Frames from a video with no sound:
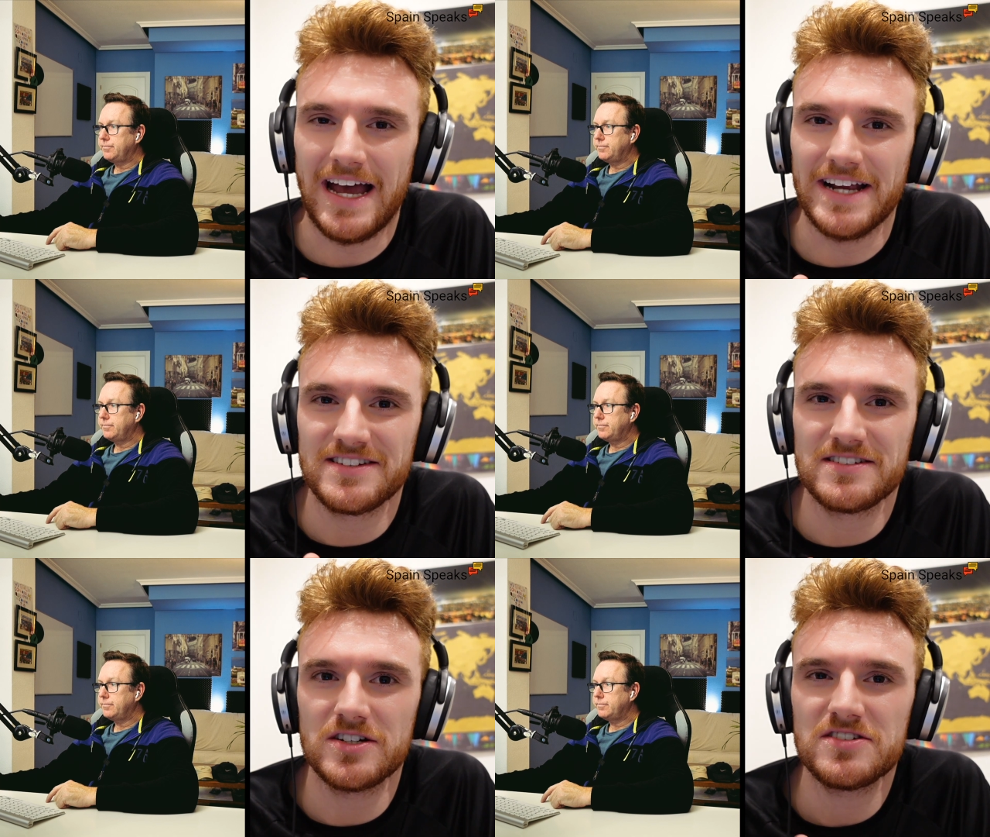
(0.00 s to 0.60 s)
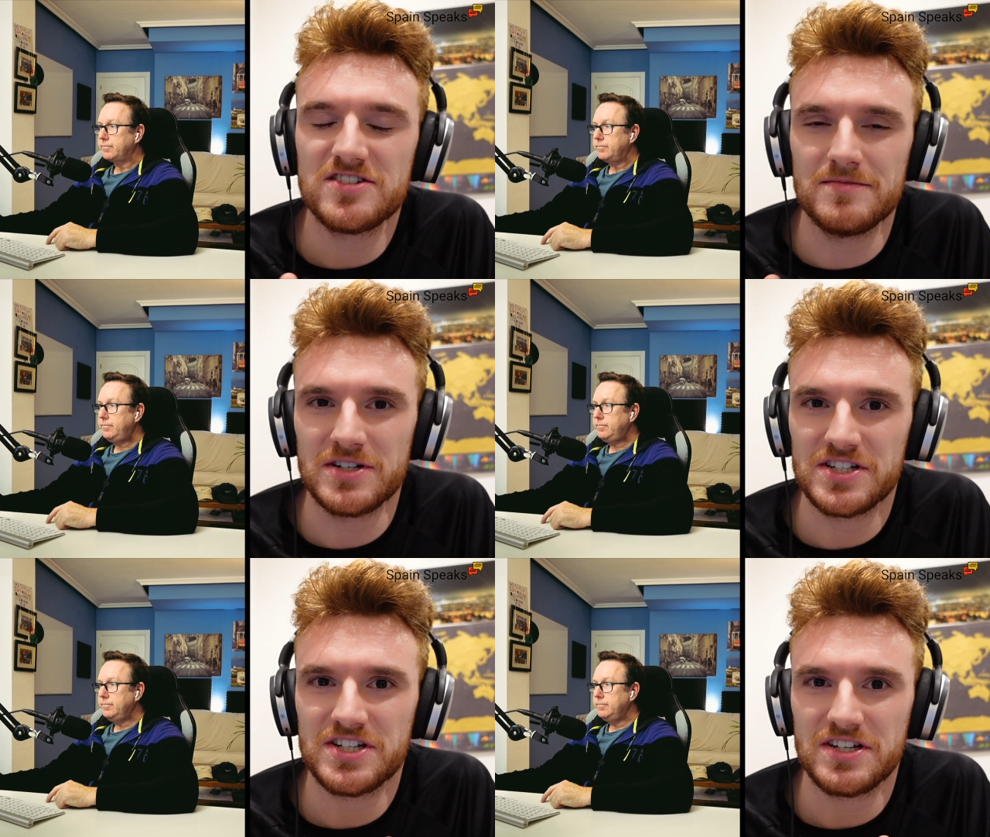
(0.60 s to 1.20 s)
Speaker 1: it's not so
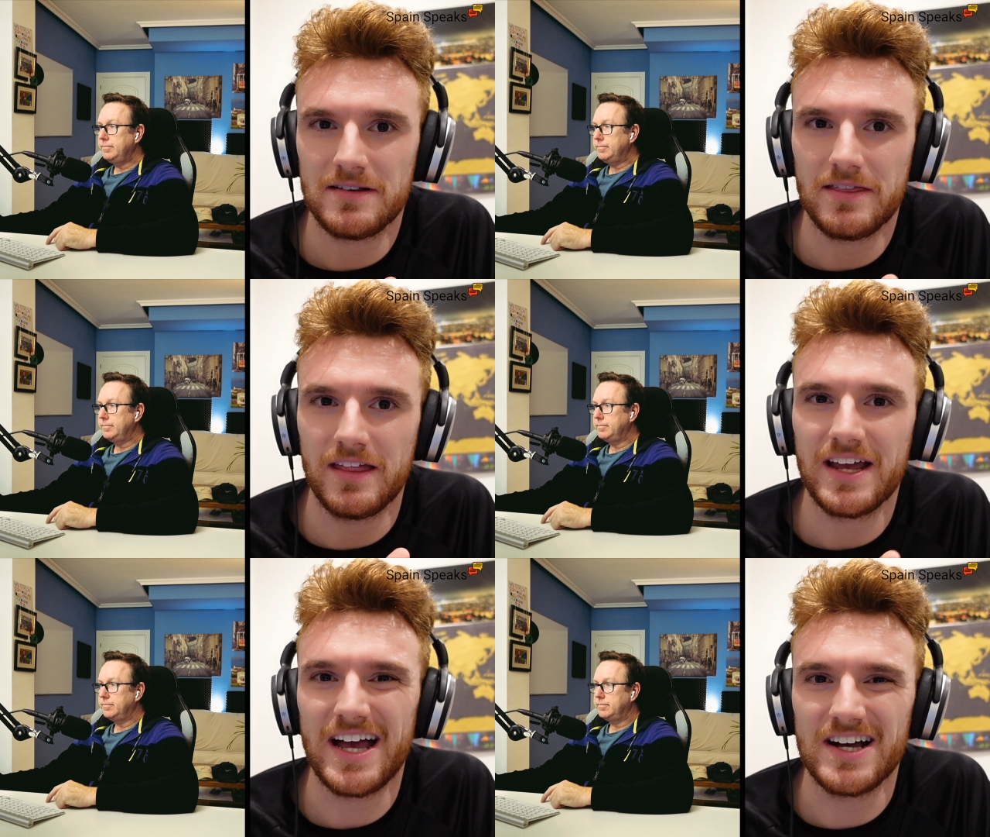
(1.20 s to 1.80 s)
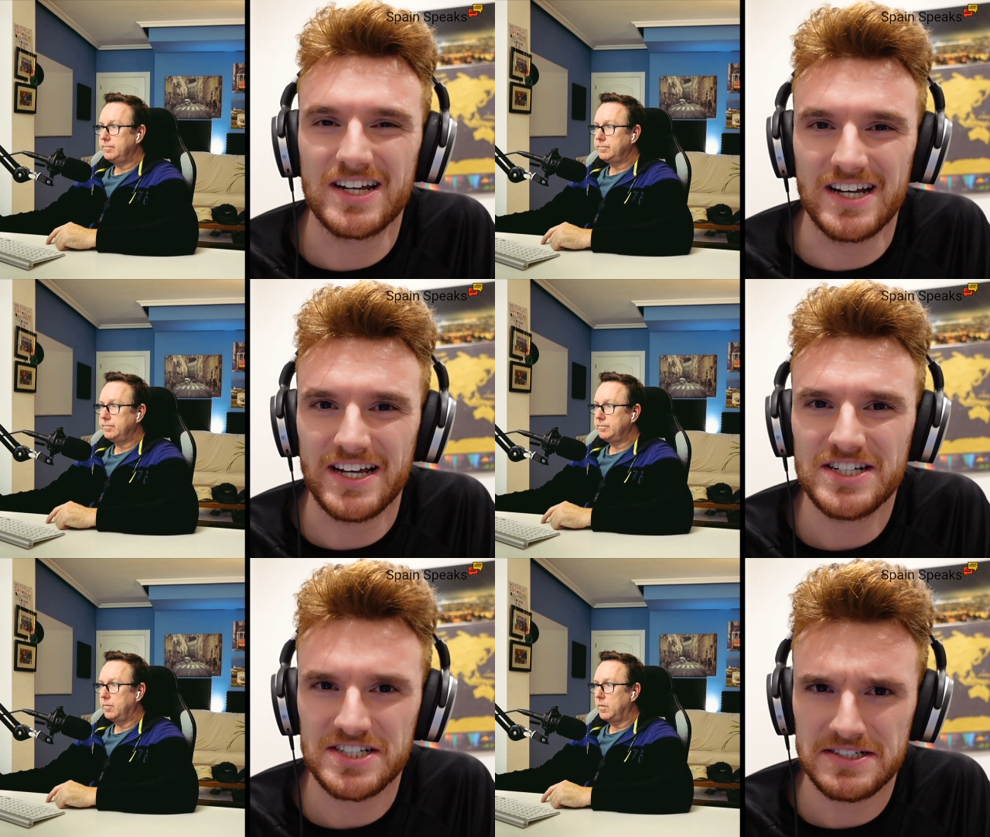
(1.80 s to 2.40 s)
much the
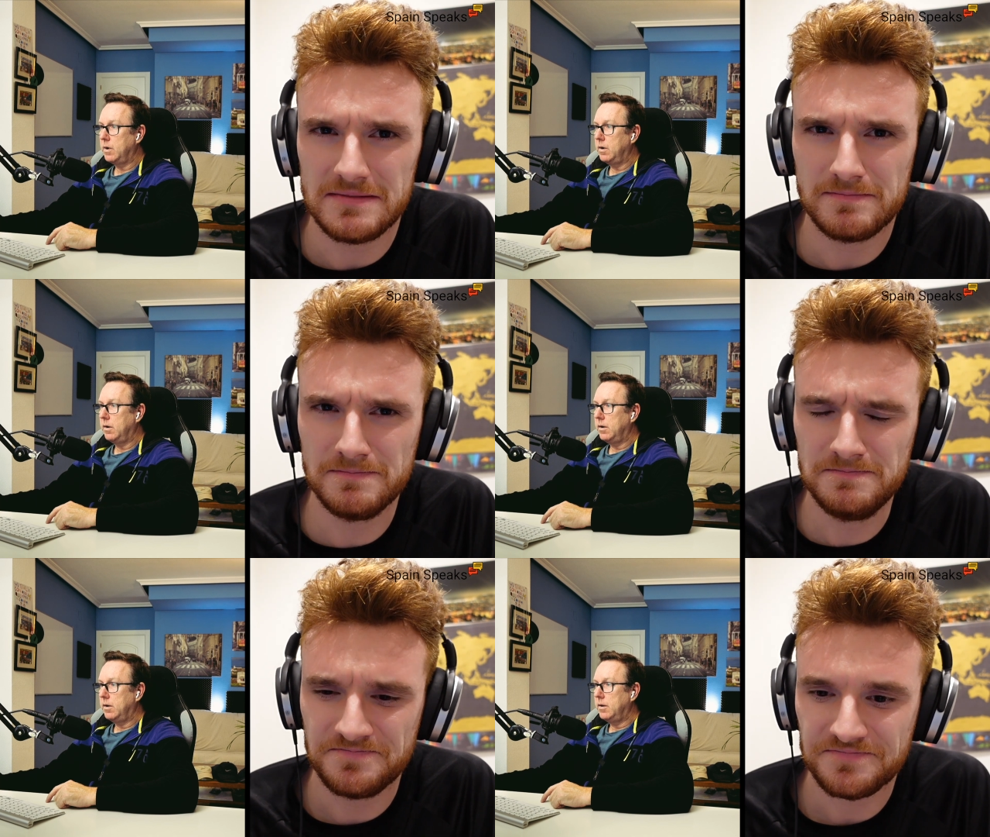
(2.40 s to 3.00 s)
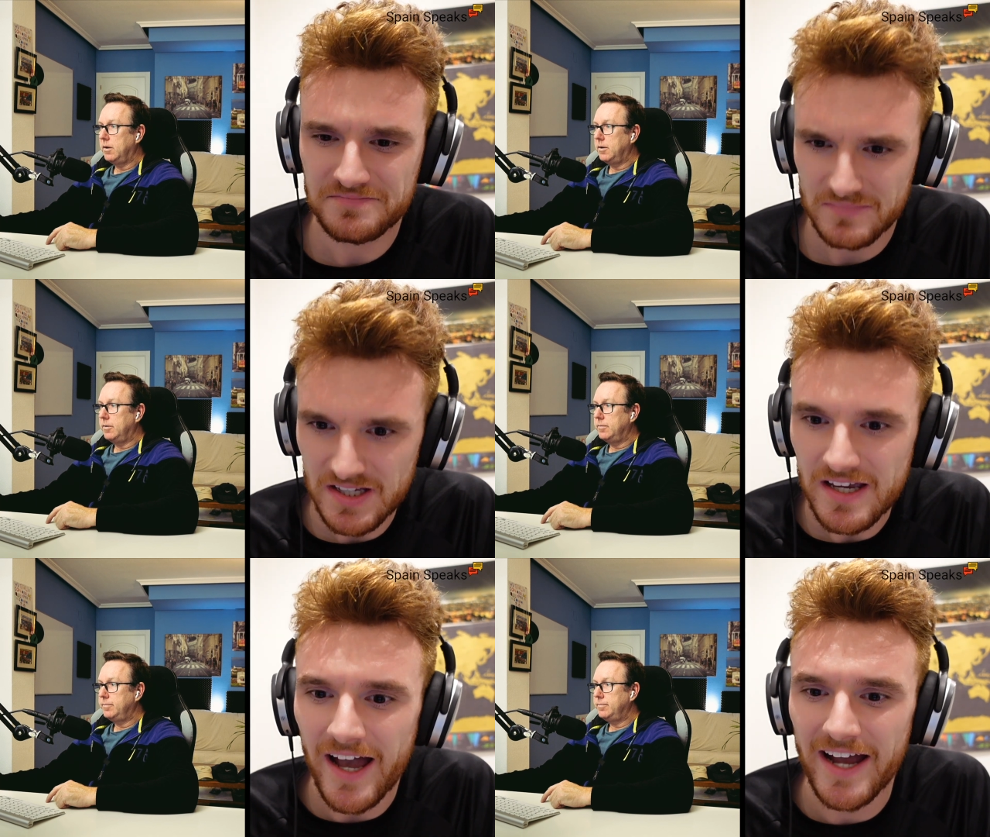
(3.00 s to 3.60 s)
calculation.
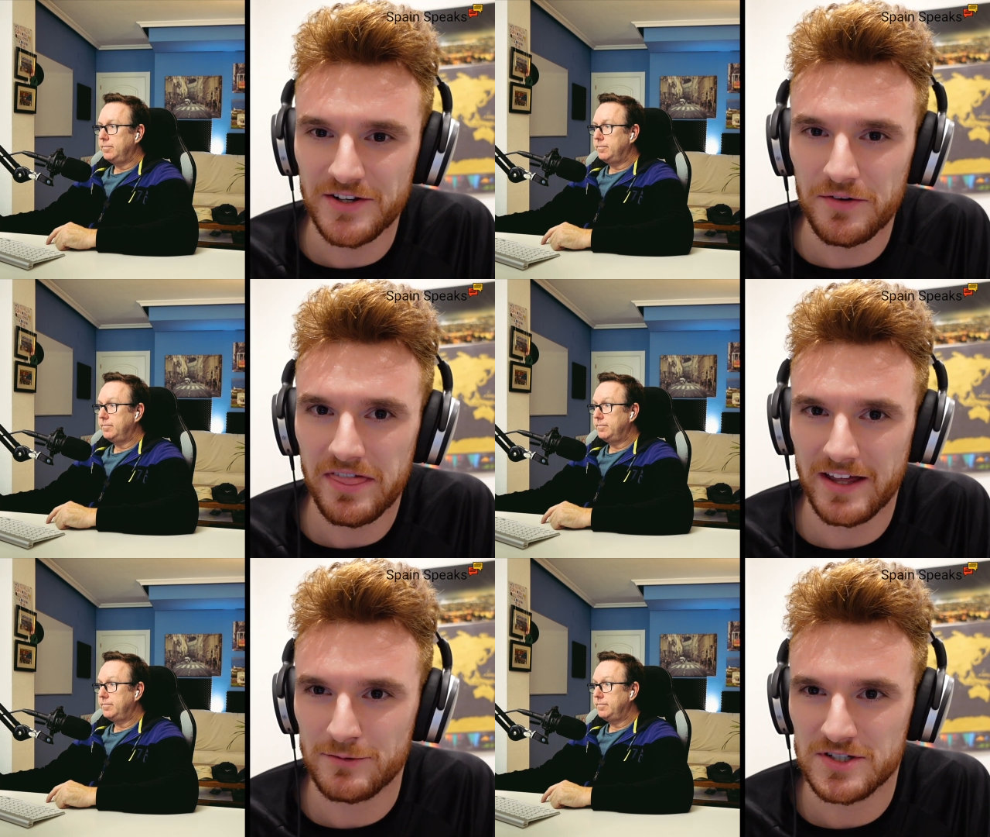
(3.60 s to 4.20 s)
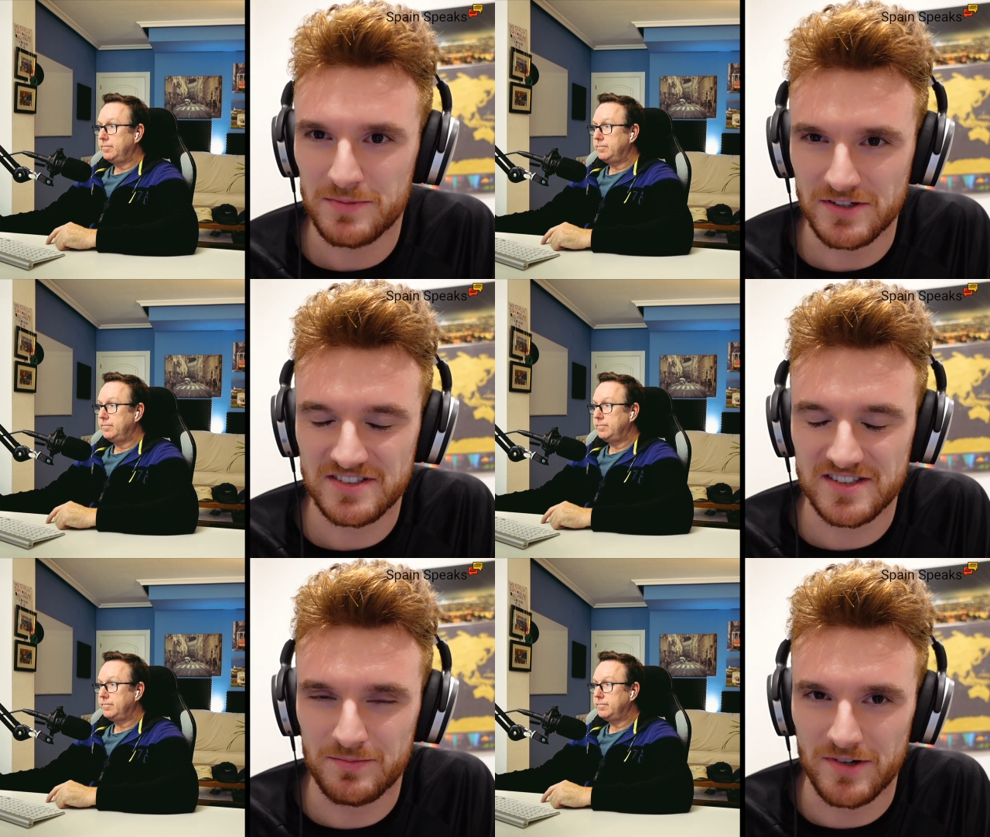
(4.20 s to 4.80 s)
I don't think which
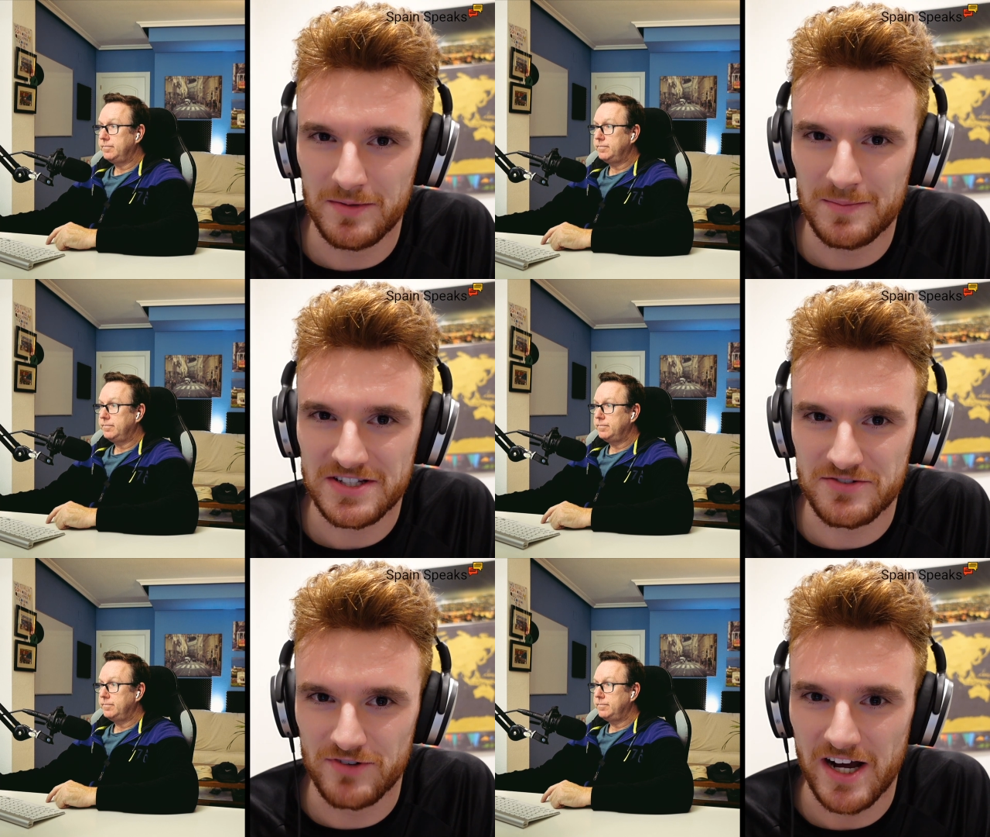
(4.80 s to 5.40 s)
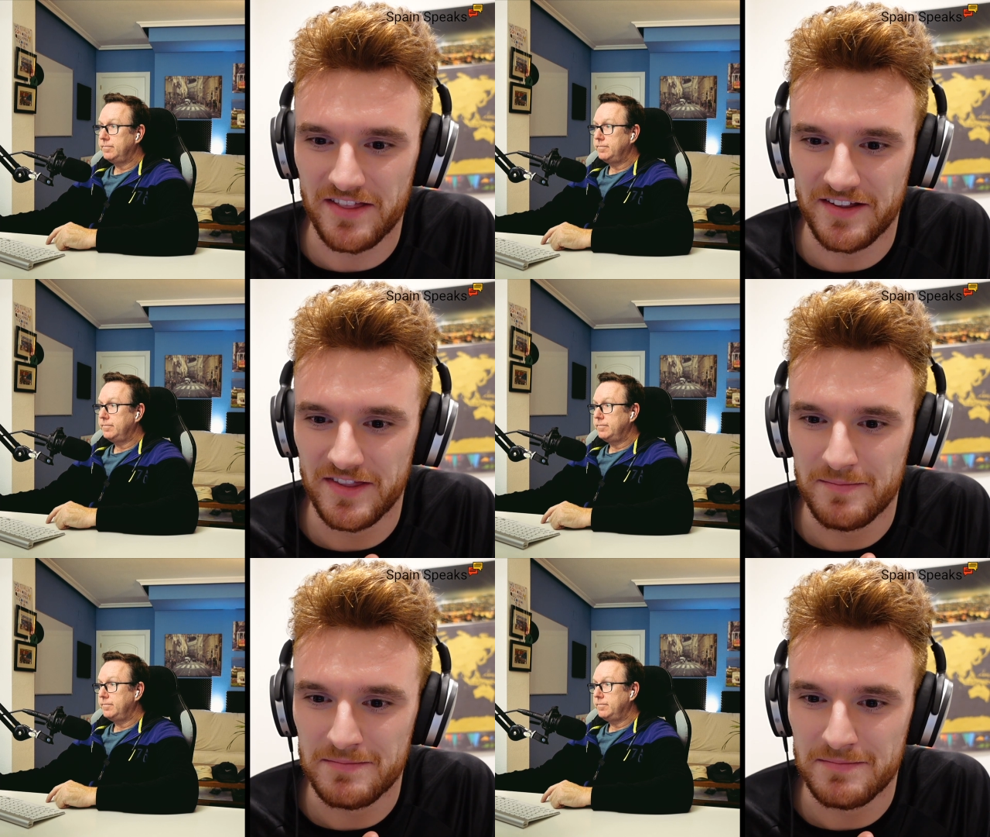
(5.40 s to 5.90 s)
poses the problem. It's rather the